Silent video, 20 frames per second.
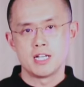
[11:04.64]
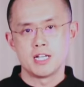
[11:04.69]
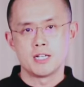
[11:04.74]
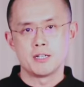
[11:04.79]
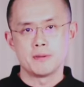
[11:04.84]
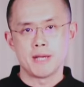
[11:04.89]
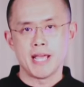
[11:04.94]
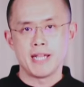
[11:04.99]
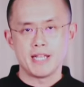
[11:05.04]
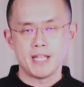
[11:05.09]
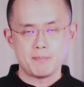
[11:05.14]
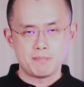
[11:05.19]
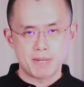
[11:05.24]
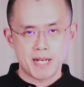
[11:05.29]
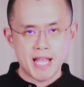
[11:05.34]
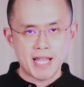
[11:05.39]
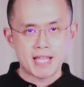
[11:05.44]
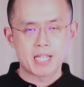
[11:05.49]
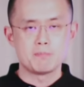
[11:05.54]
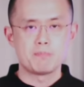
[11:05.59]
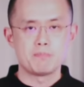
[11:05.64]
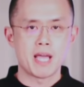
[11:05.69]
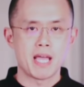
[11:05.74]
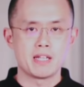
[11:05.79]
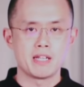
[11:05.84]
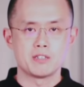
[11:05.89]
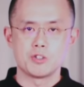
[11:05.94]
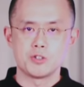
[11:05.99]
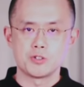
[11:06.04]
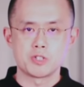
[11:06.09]
uh, any blanket ban
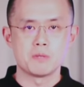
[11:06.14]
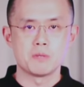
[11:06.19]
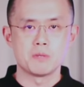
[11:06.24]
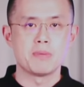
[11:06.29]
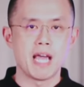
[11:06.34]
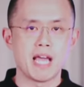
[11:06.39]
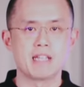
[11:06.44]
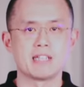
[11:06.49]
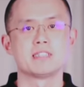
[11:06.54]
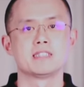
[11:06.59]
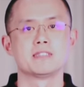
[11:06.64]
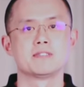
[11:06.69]
is usually bad.